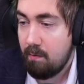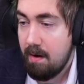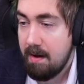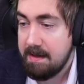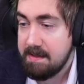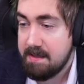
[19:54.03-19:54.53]

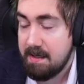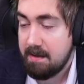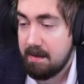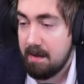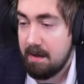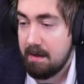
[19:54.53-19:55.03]
what is like
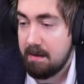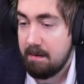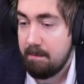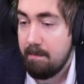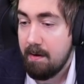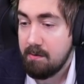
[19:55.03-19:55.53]

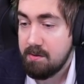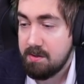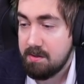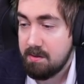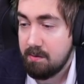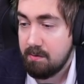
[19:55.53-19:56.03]
the
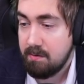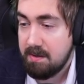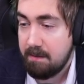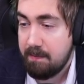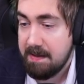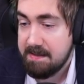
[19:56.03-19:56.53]
most total
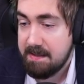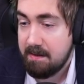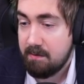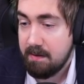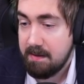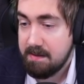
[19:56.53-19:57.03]
DPS
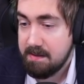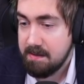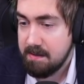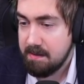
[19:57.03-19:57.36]
increase.